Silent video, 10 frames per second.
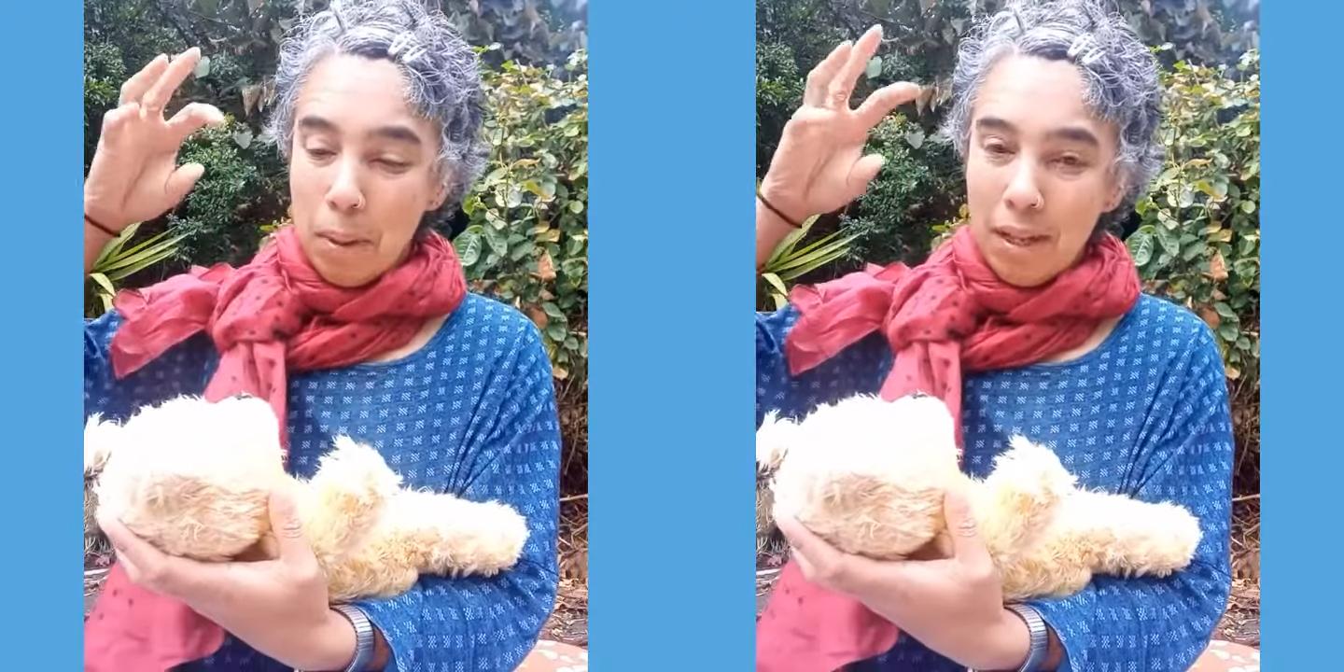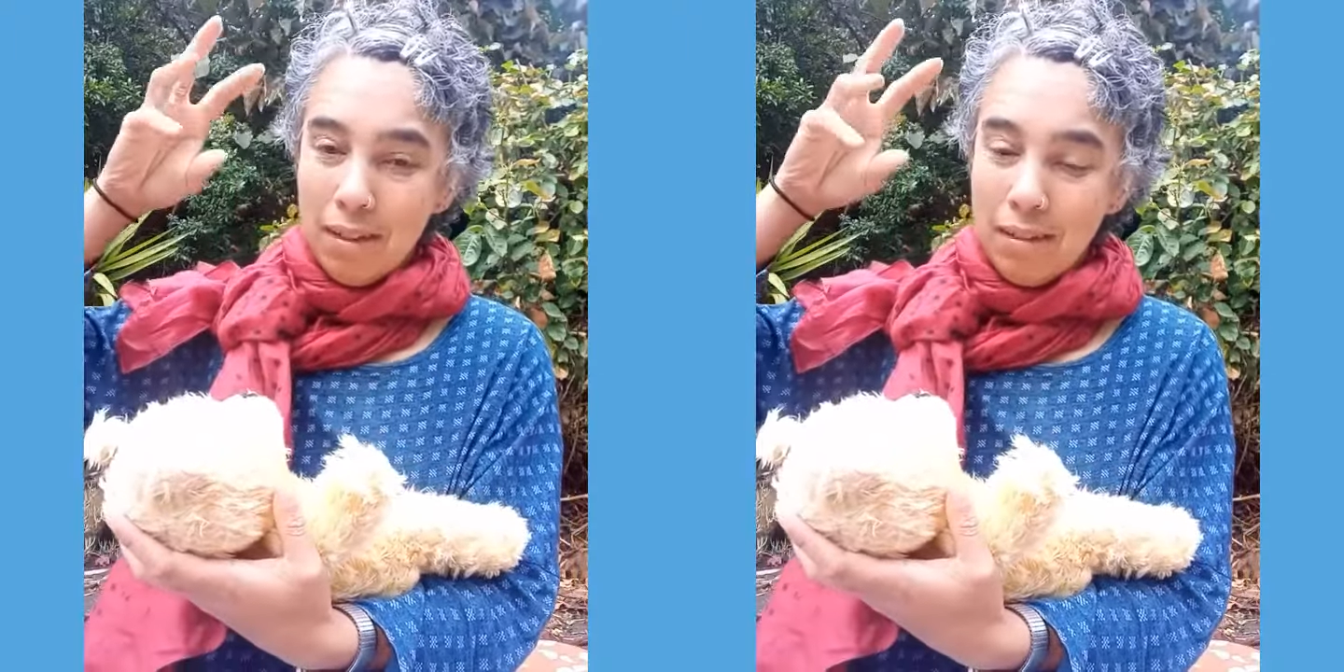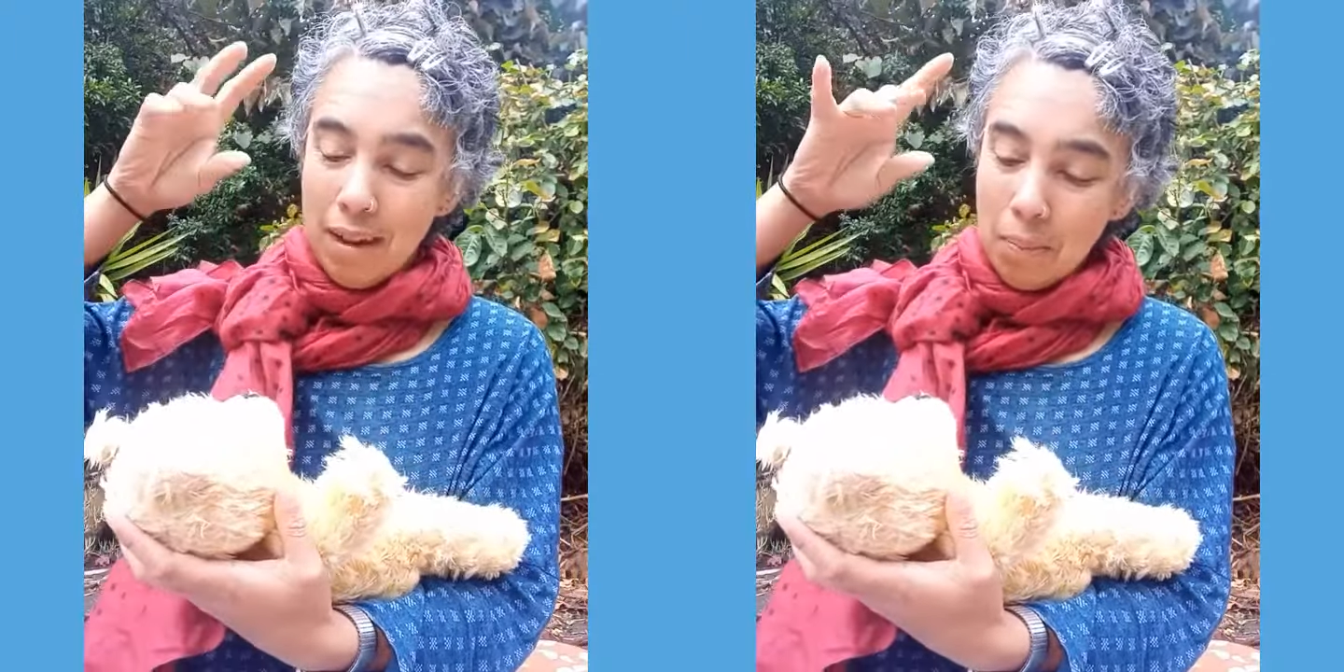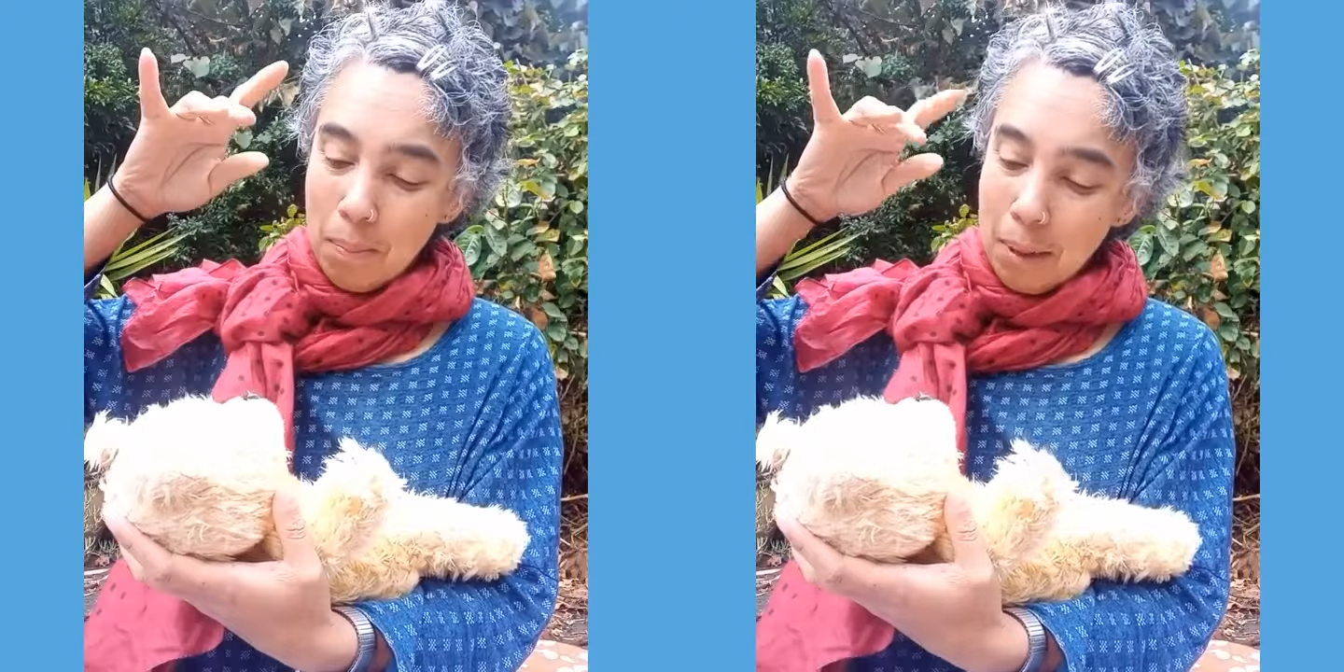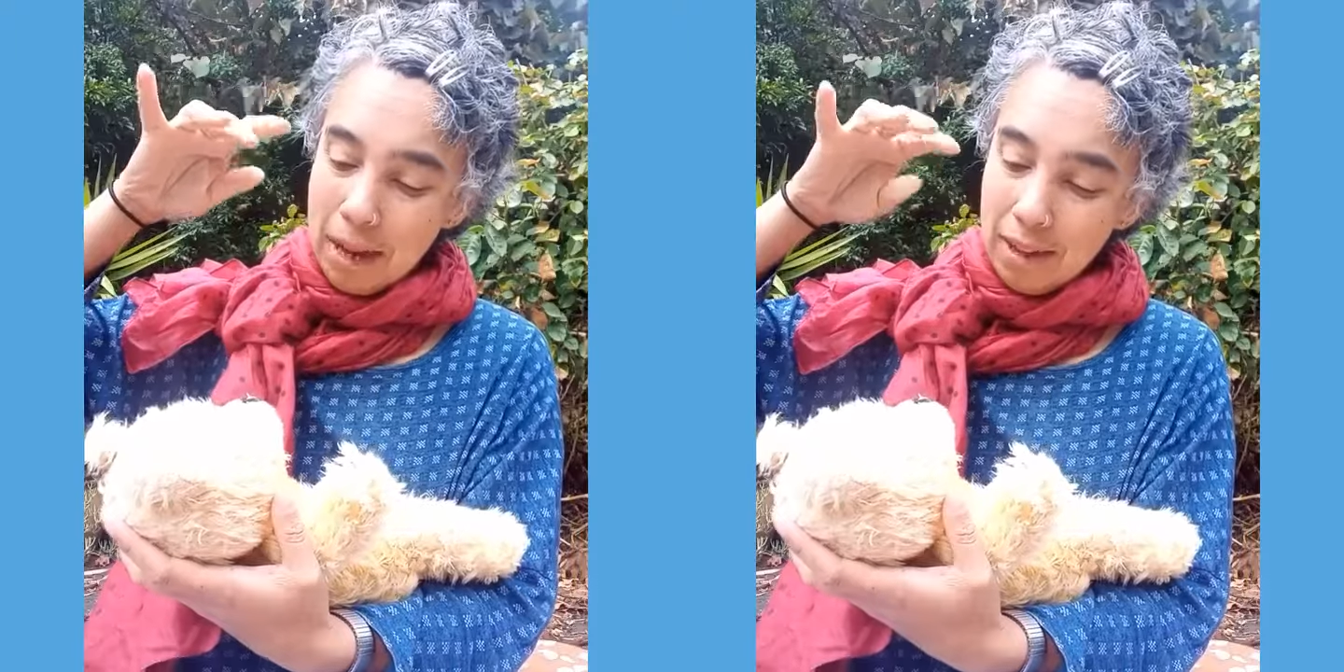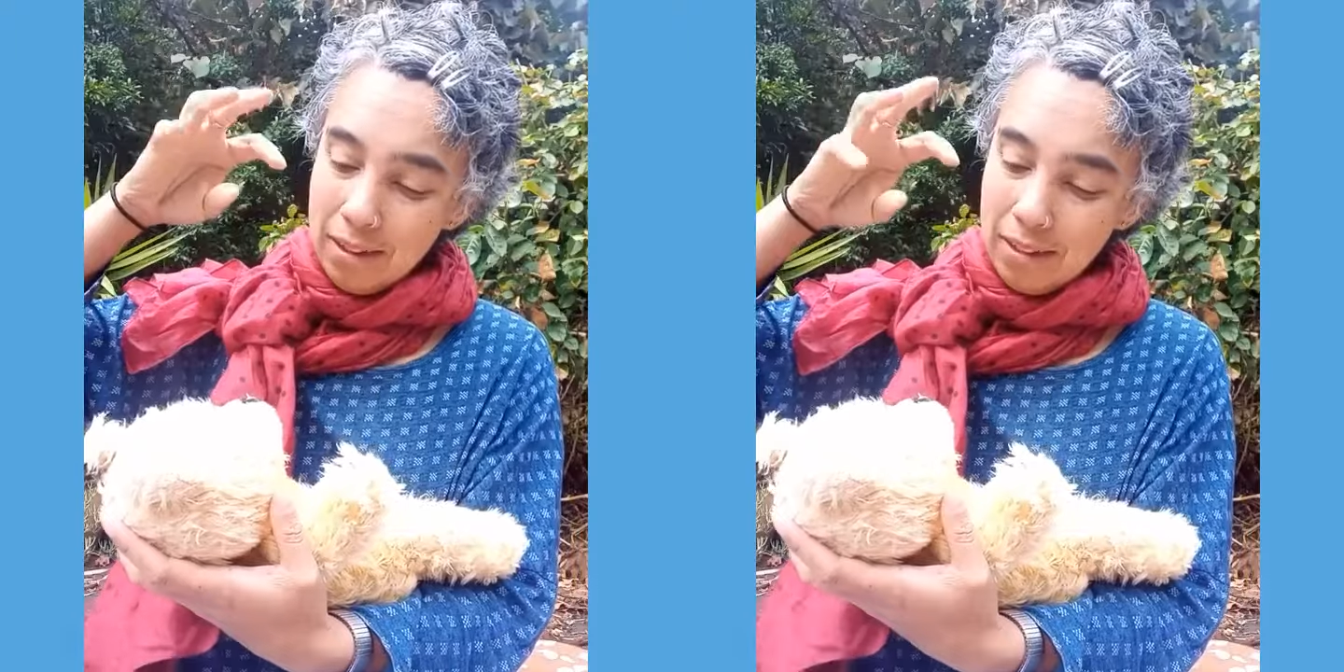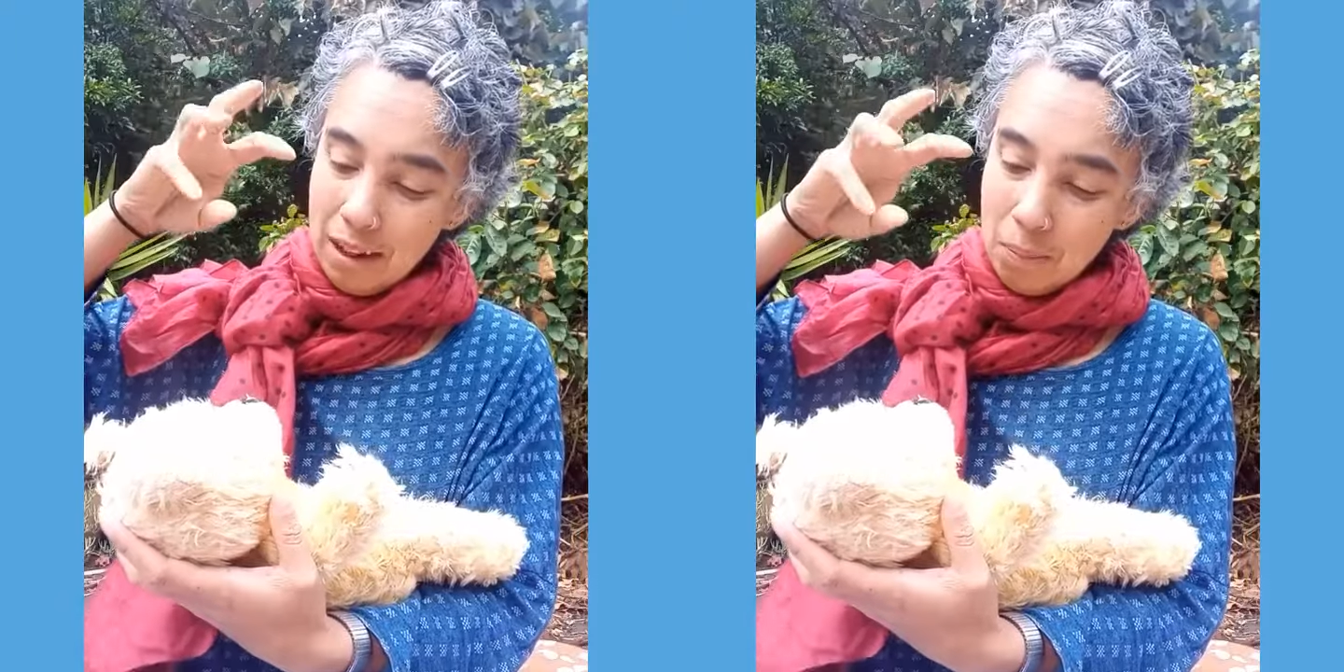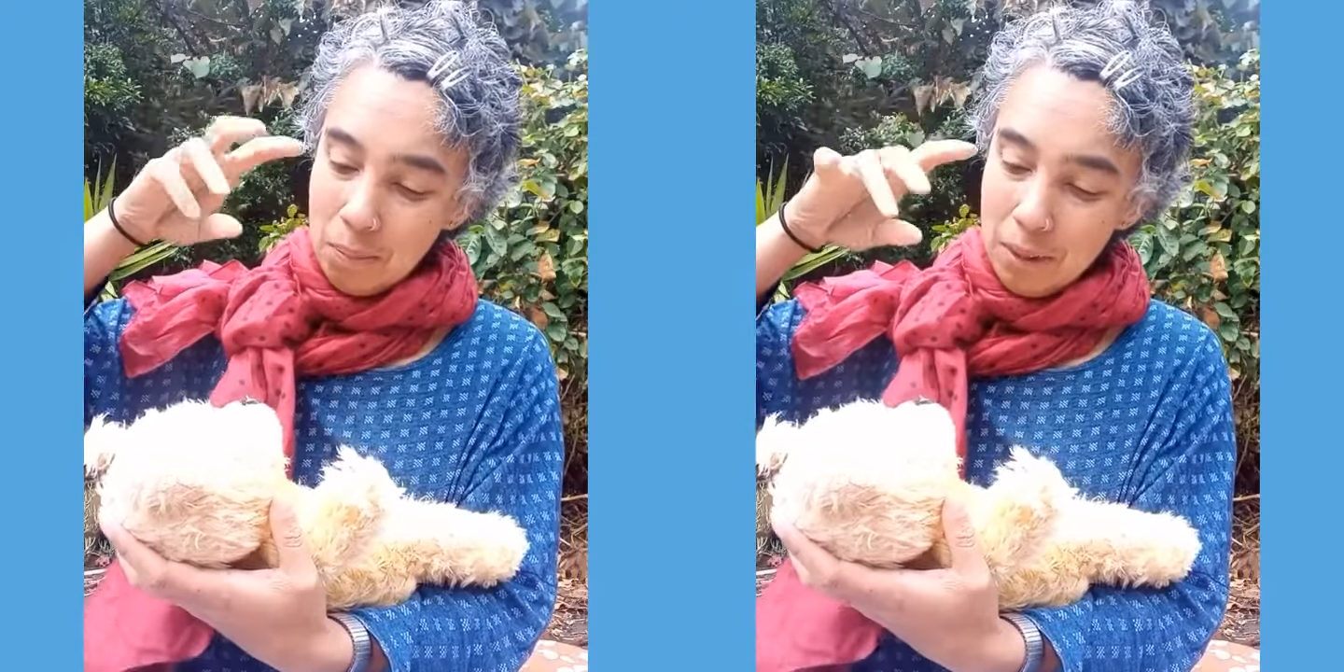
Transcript: Pitter patter,